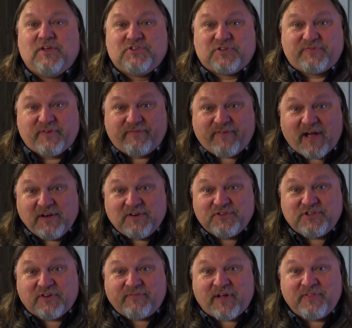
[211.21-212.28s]
So if you find
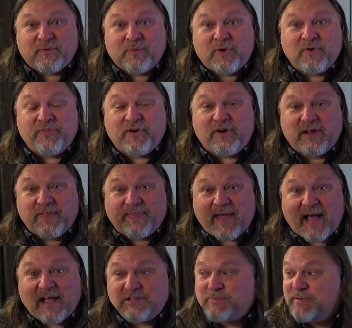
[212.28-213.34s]
yourself on the road there, get the
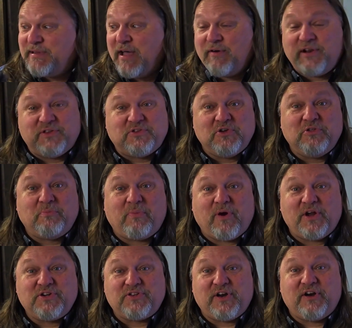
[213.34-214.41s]
hospitality
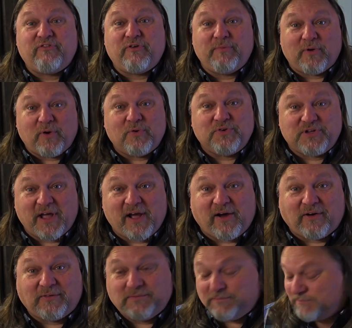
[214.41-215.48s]
toothbrush there from the hotel.